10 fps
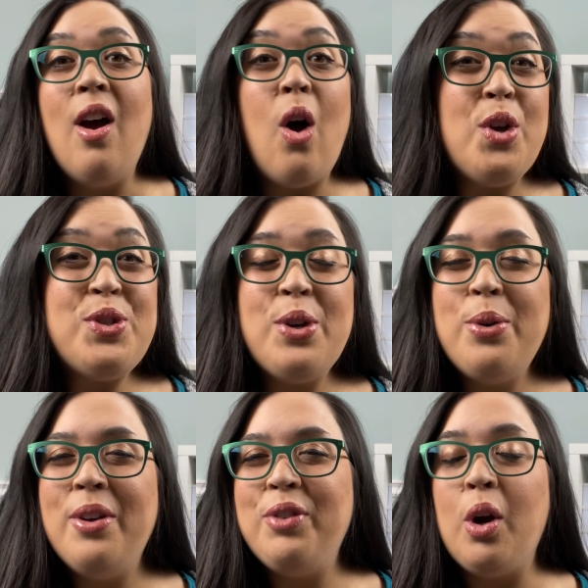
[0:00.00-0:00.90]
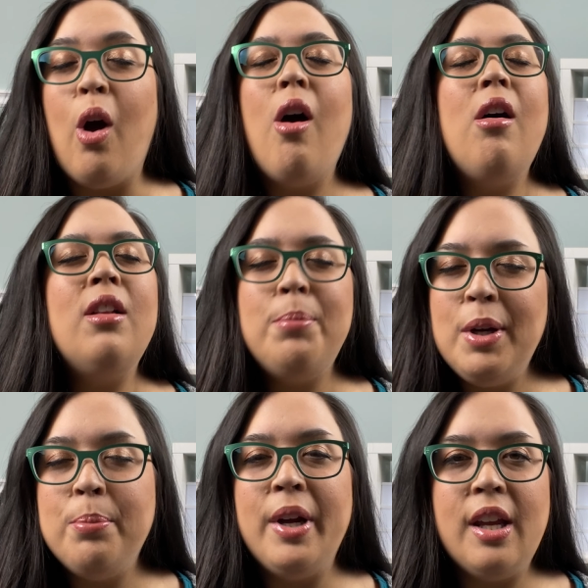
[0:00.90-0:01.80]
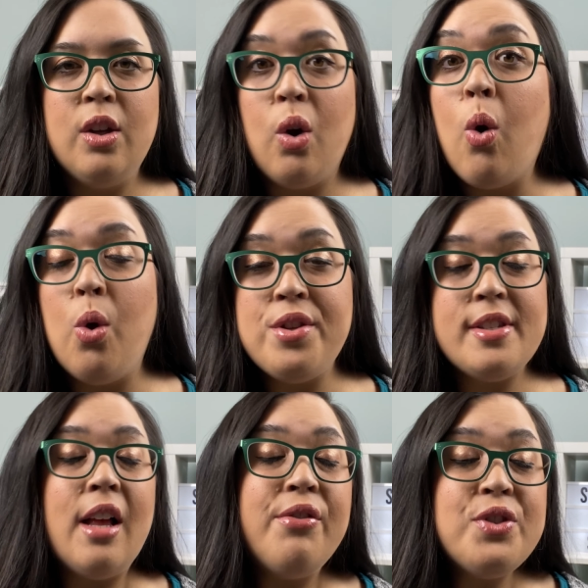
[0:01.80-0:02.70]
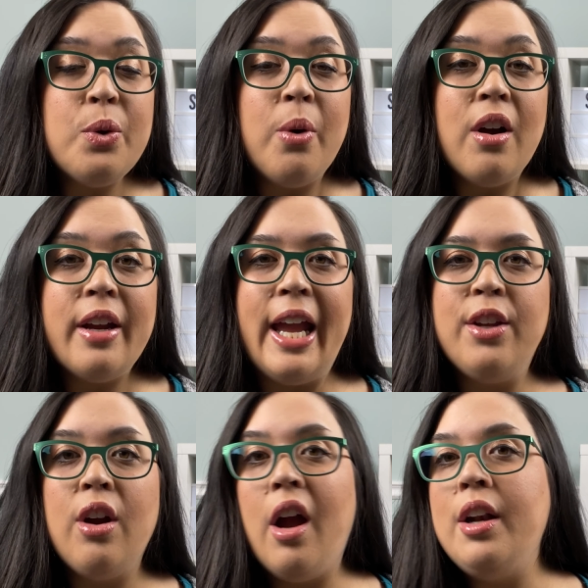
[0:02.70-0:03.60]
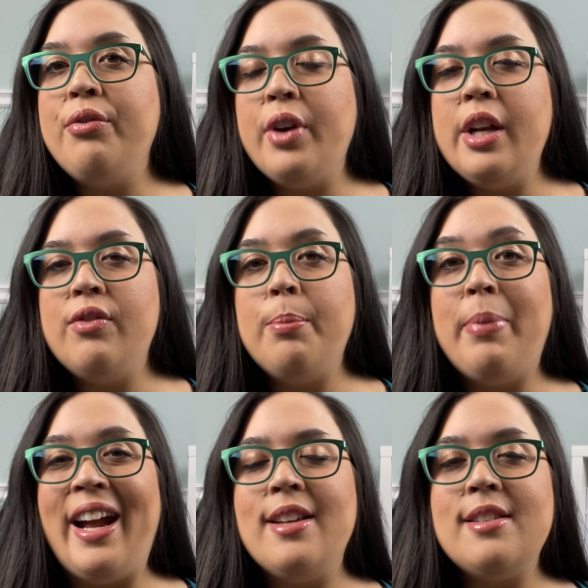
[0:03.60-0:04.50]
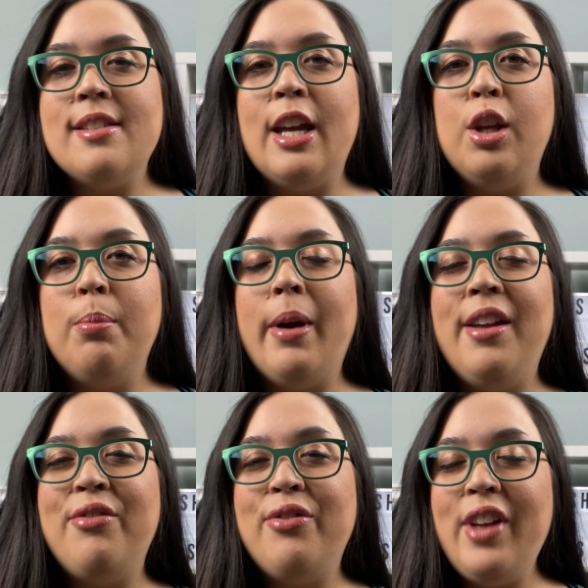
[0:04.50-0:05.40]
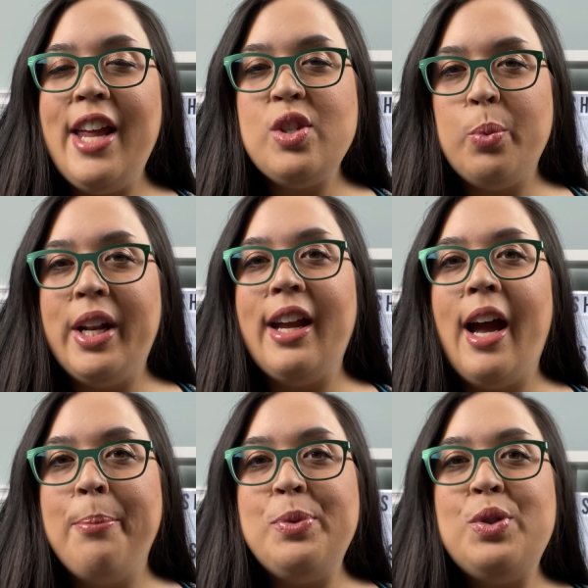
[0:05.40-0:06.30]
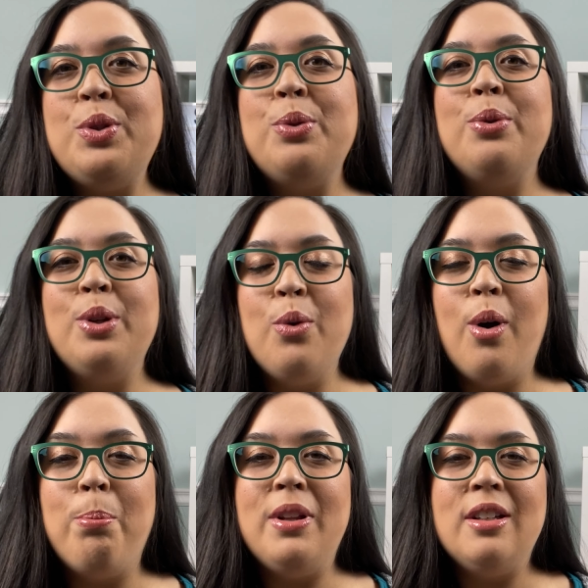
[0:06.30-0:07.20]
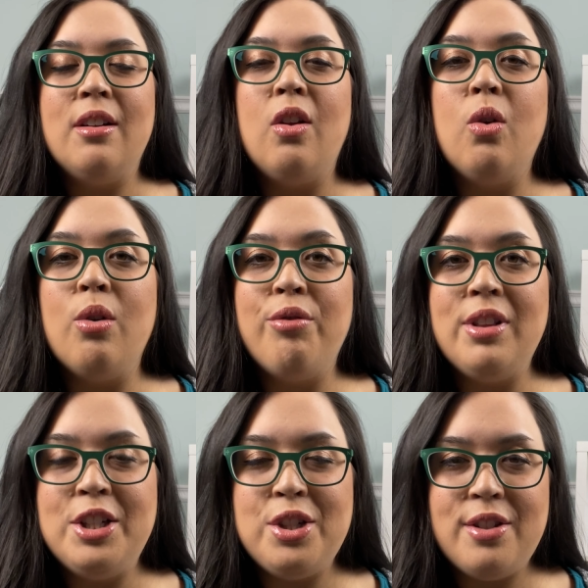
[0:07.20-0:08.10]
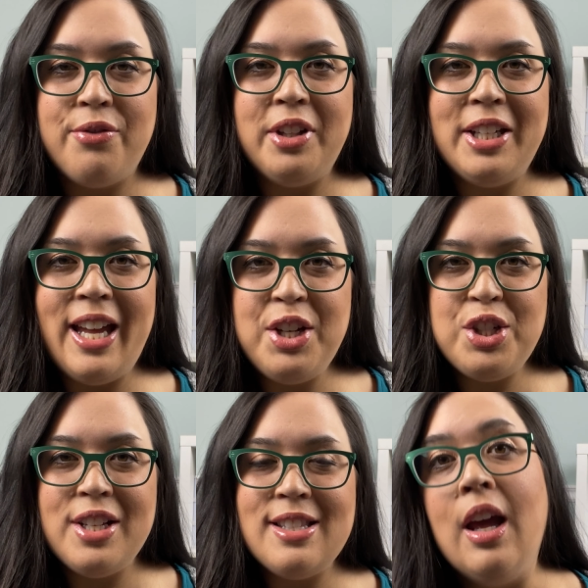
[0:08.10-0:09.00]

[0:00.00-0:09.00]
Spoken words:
Also, if you're all about bringing your whole self to work and you're unafraid of the biases that you might face when it comes to your political or religious affiliations,